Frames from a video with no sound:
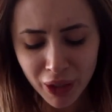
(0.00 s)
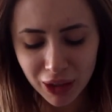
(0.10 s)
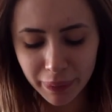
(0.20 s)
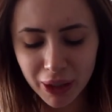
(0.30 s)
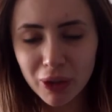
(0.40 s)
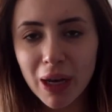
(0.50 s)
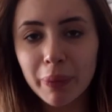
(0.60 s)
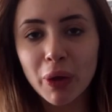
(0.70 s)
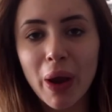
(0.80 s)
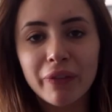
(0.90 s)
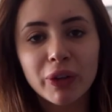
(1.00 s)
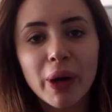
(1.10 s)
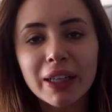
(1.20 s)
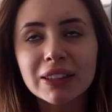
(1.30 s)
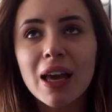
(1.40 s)
Let me know down below, have you
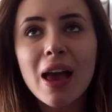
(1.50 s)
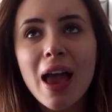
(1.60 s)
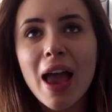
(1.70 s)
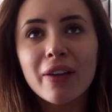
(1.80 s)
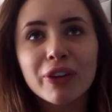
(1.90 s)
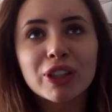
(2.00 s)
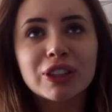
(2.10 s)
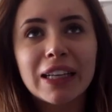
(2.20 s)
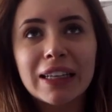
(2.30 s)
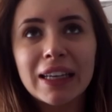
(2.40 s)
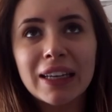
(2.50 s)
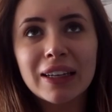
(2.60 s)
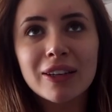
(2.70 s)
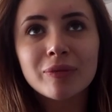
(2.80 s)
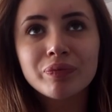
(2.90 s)
guys ever
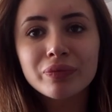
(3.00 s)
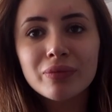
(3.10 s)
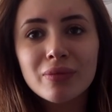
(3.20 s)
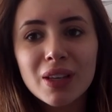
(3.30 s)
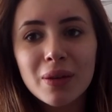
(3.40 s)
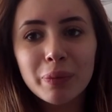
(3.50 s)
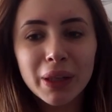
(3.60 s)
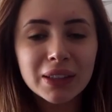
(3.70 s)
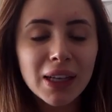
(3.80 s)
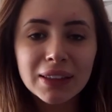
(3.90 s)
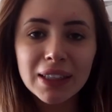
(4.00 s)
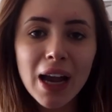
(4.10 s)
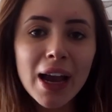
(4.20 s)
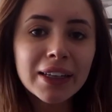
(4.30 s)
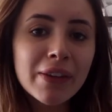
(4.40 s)
taken blood tests? Like,
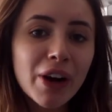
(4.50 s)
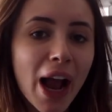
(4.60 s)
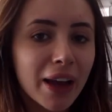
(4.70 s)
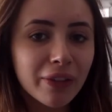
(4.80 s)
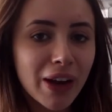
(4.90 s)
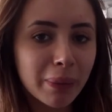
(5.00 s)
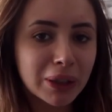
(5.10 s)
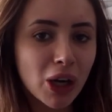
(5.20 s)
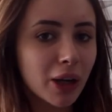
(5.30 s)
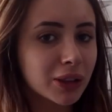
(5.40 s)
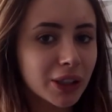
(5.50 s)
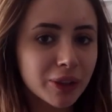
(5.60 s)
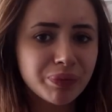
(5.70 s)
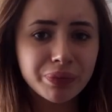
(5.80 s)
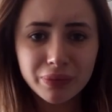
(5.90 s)
I never had a family
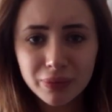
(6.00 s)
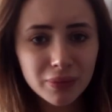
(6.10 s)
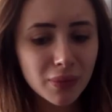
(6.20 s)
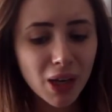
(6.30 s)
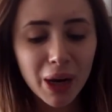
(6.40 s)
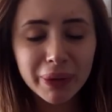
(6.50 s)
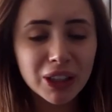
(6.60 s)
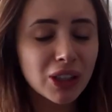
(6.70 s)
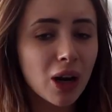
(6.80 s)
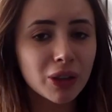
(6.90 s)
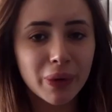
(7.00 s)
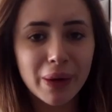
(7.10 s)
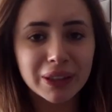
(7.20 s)
doctor. I went to the doctor when I